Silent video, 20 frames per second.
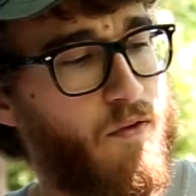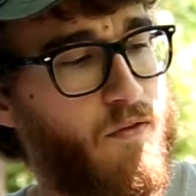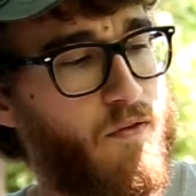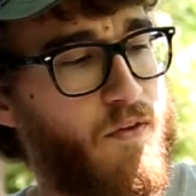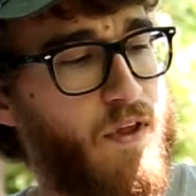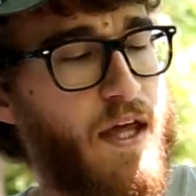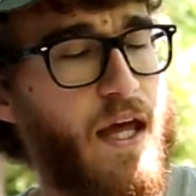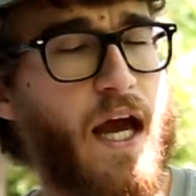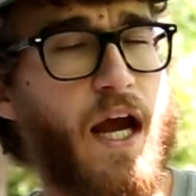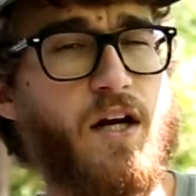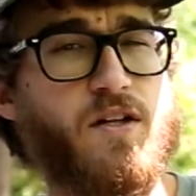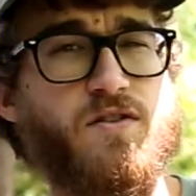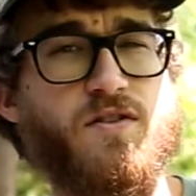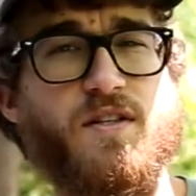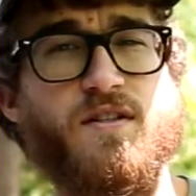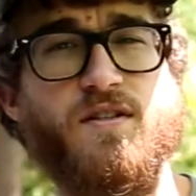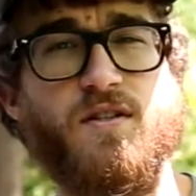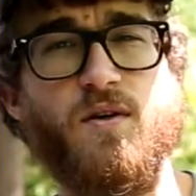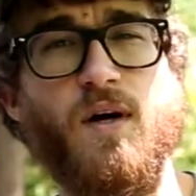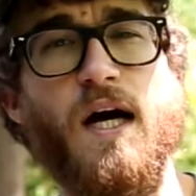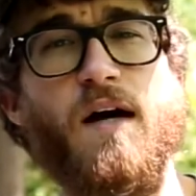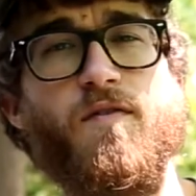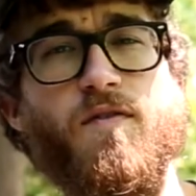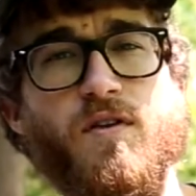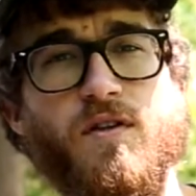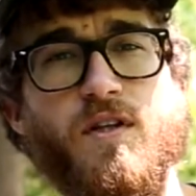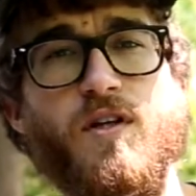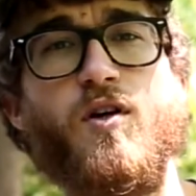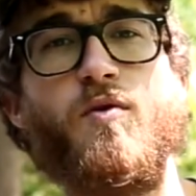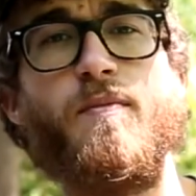they actually still have a
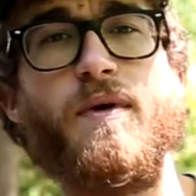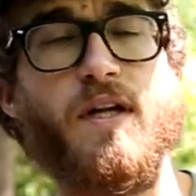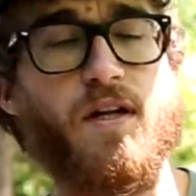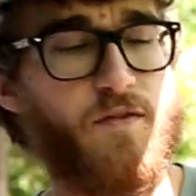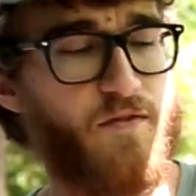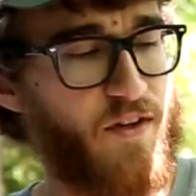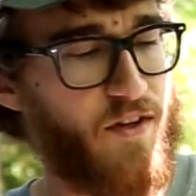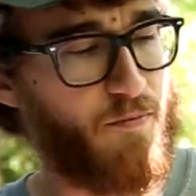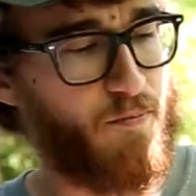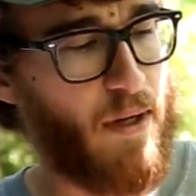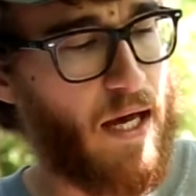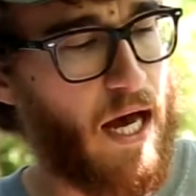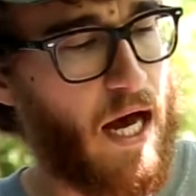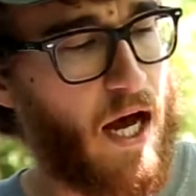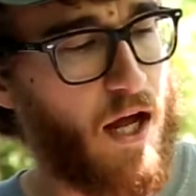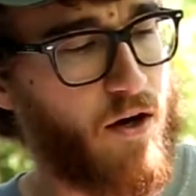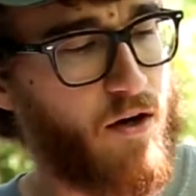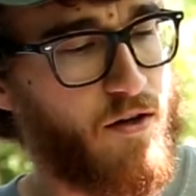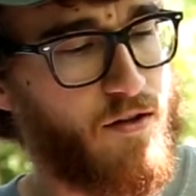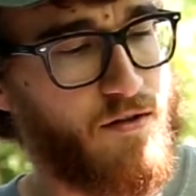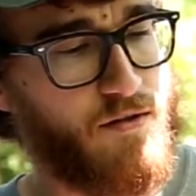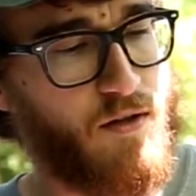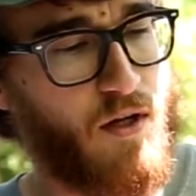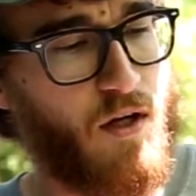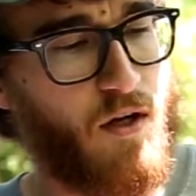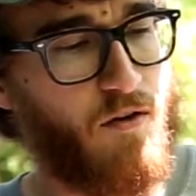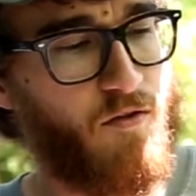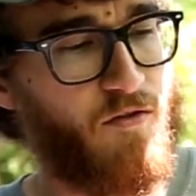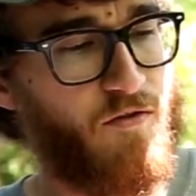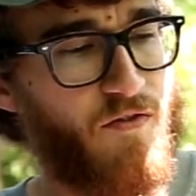little bit of this pattern
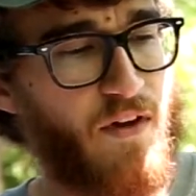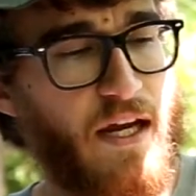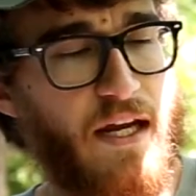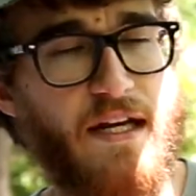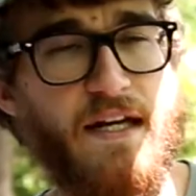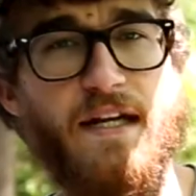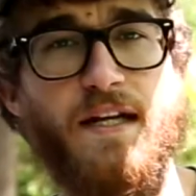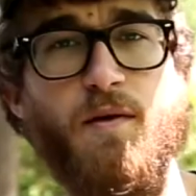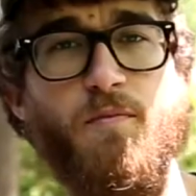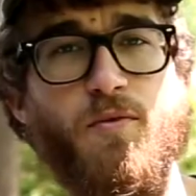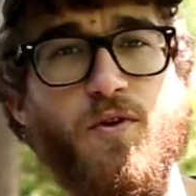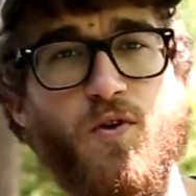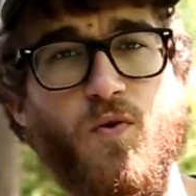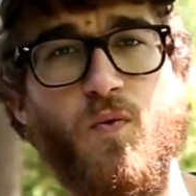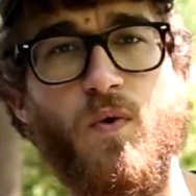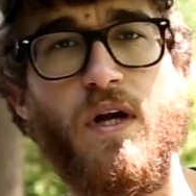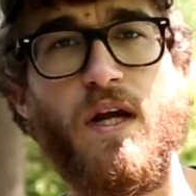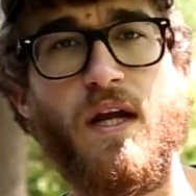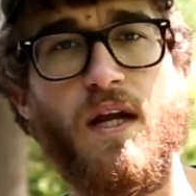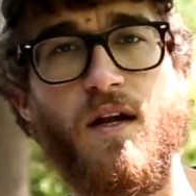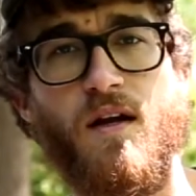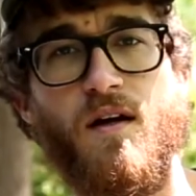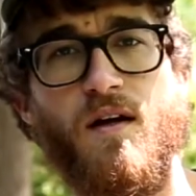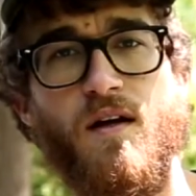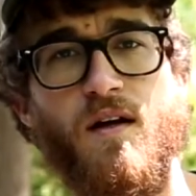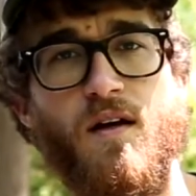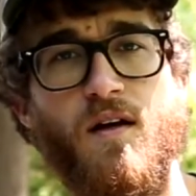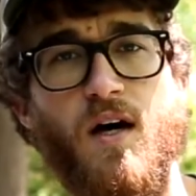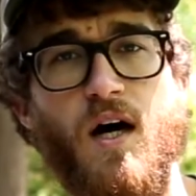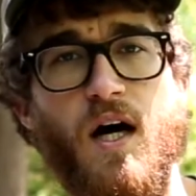faded in between
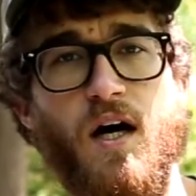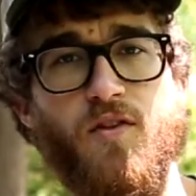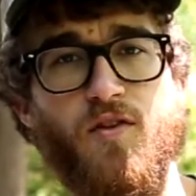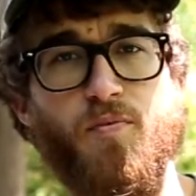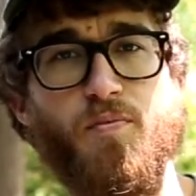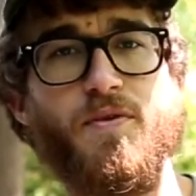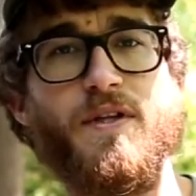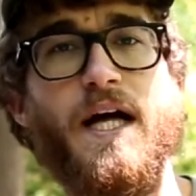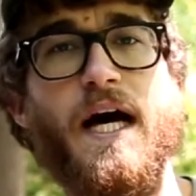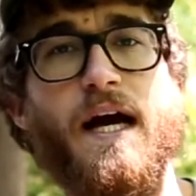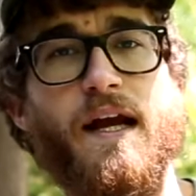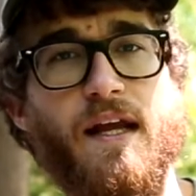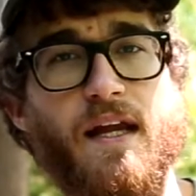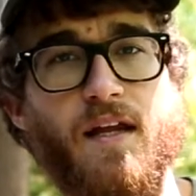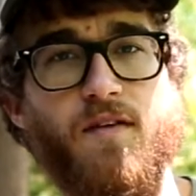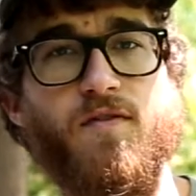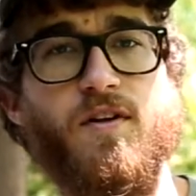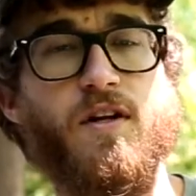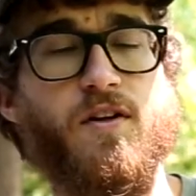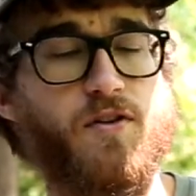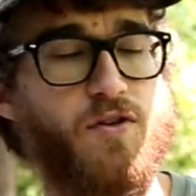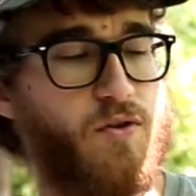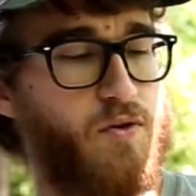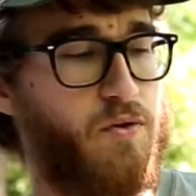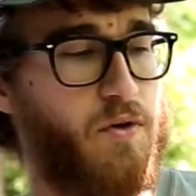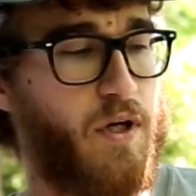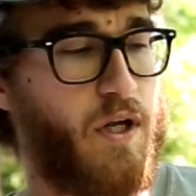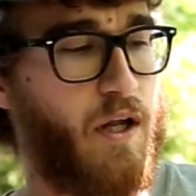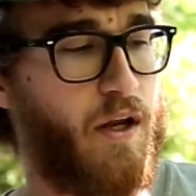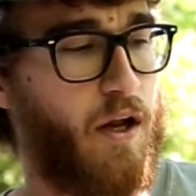the black, even
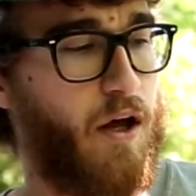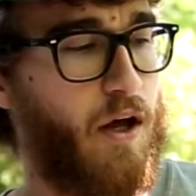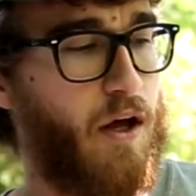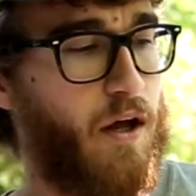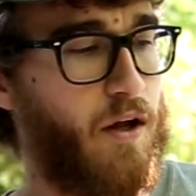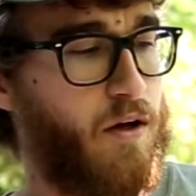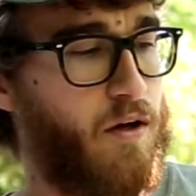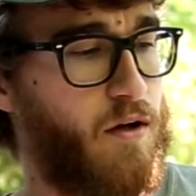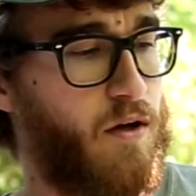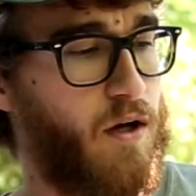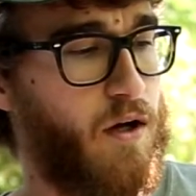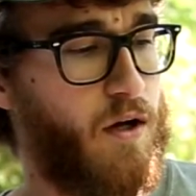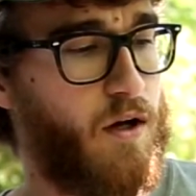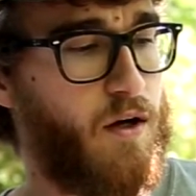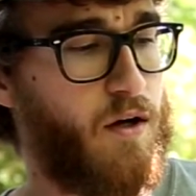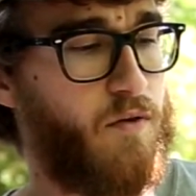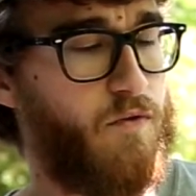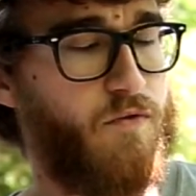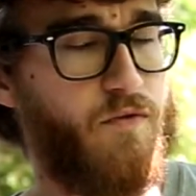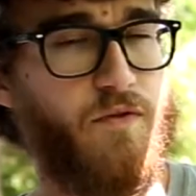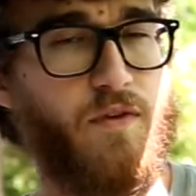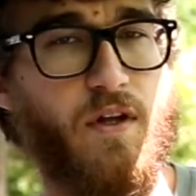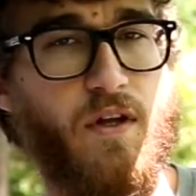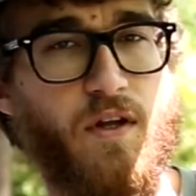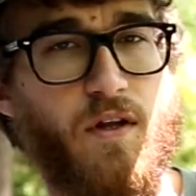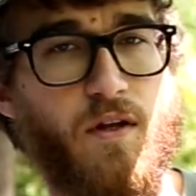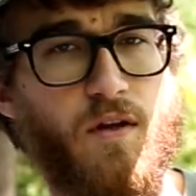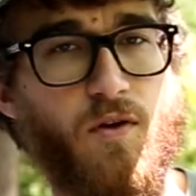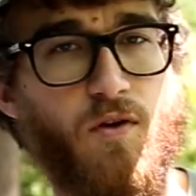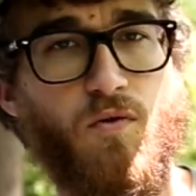into
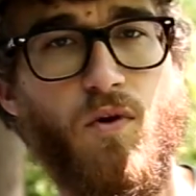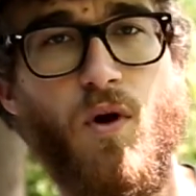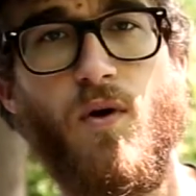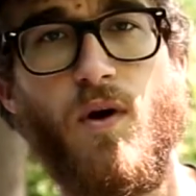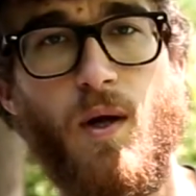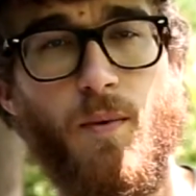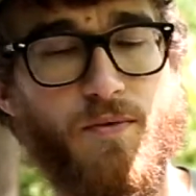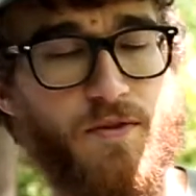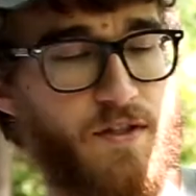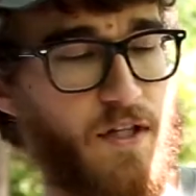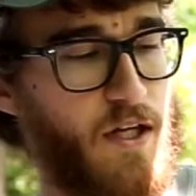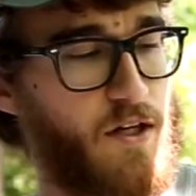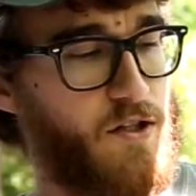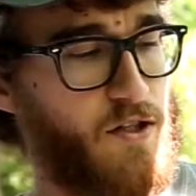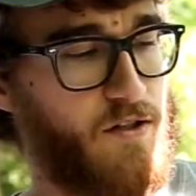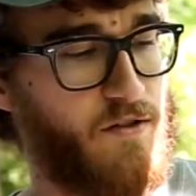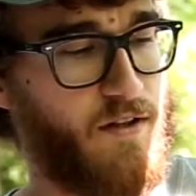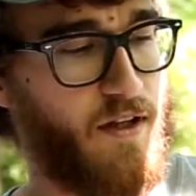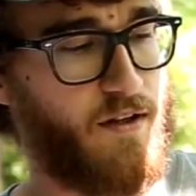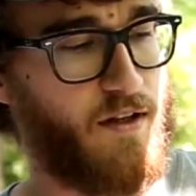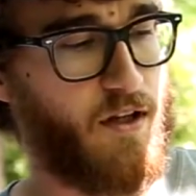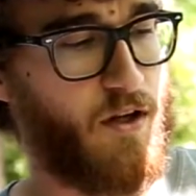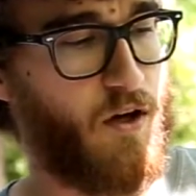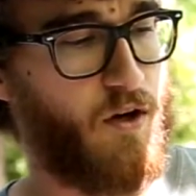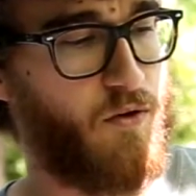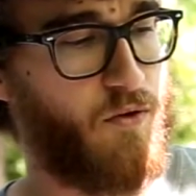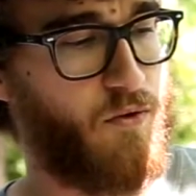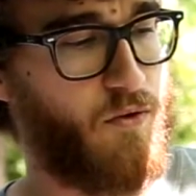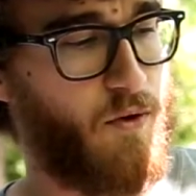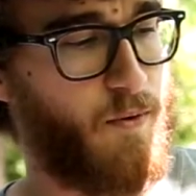the grown-up stages that they
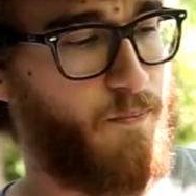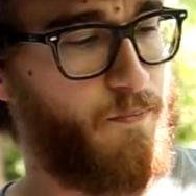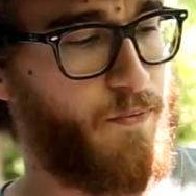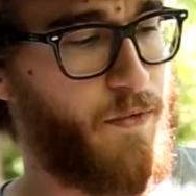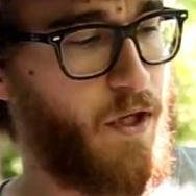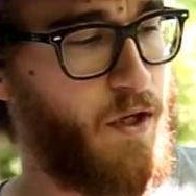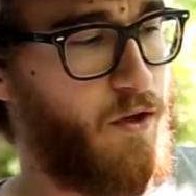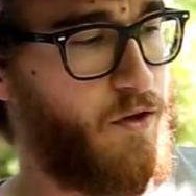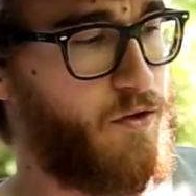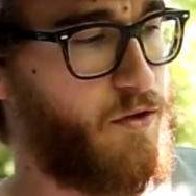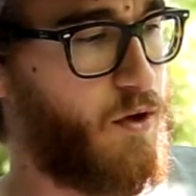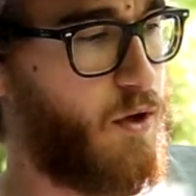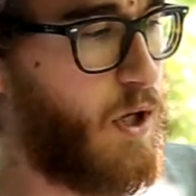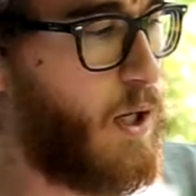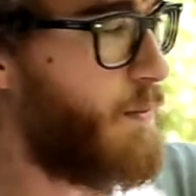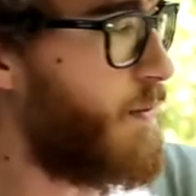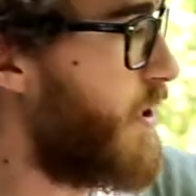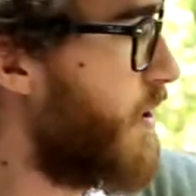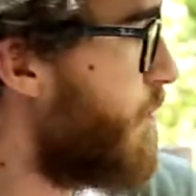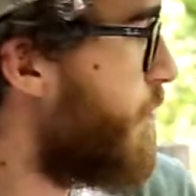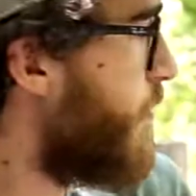go through. So I'm gonna